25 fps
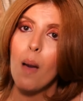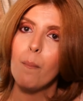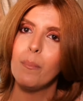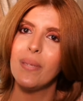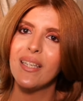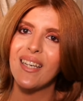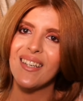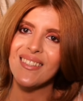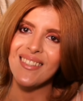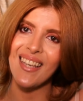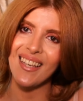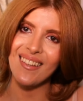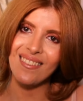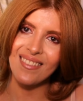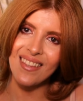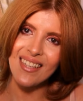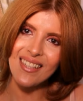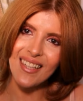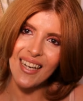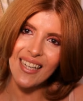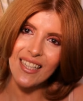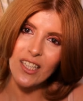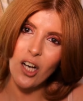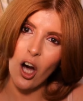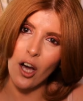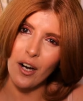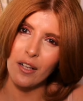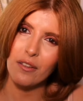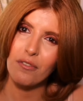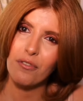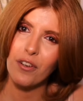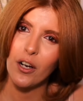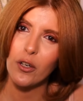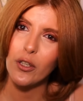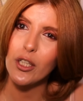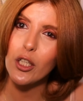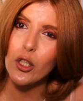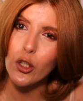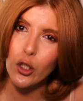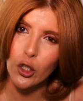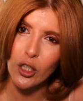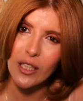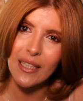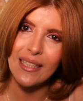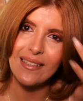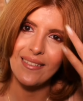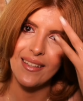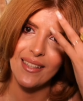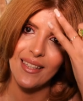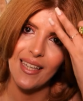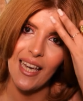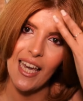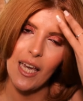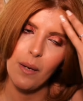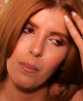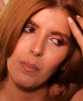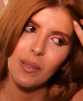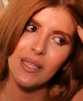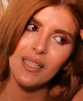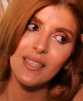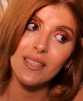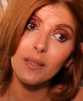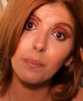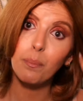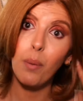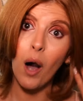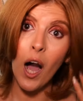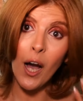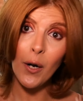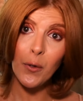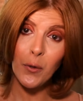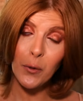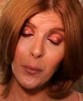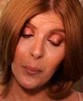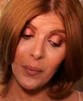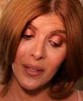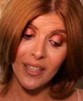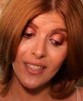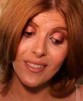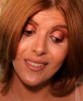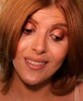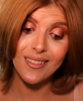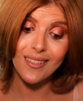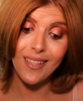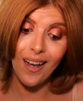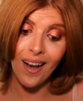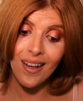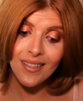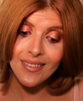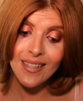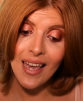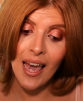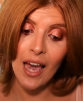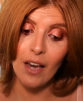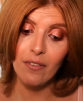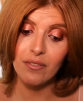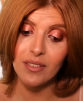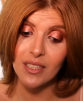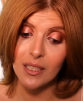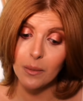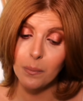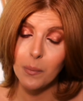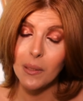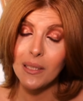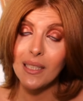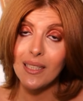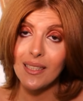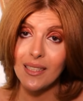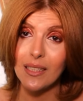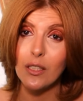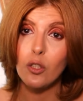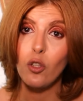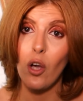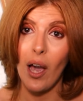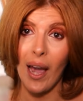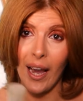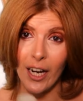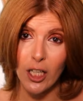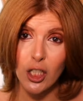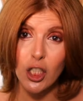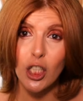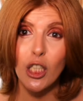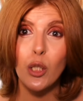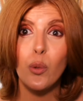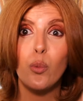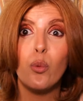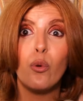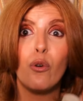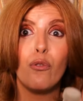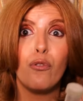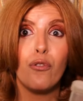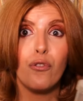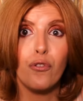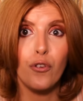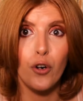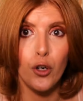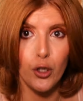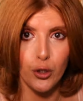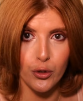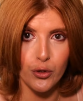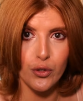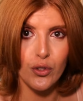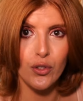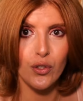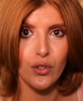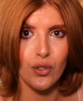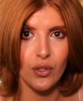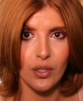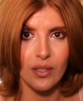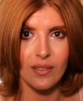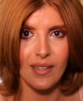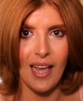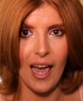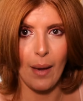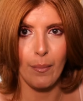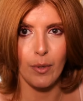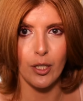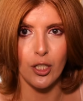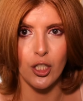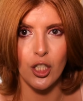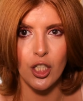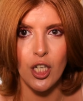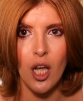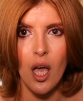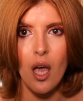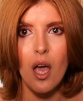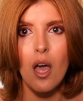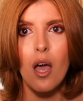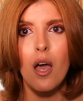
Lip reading: Because I think I caught it very early in the game, because bond repair does have the ability to actually revert damage.